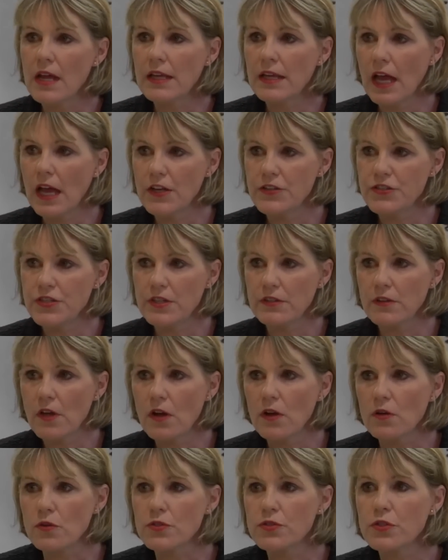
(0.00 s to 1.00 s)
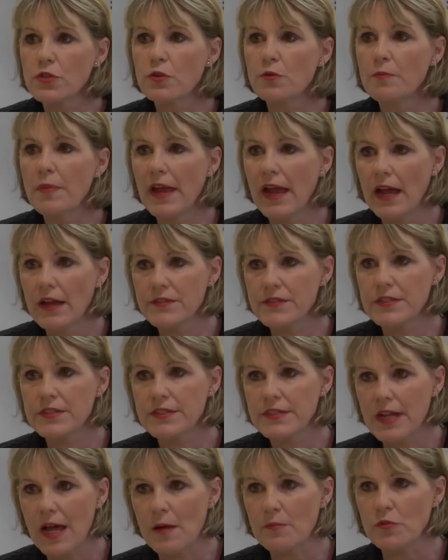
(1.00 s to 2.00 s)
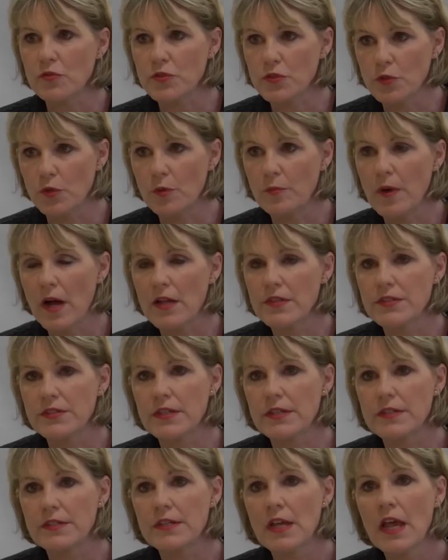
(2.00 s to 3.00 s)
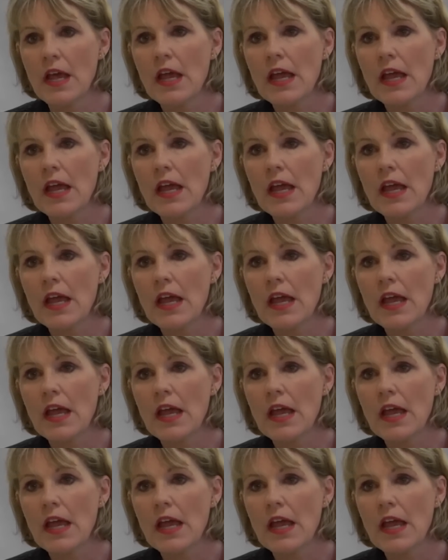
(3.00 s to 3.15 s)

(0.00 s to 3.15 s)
catching those who pass the stop school buses,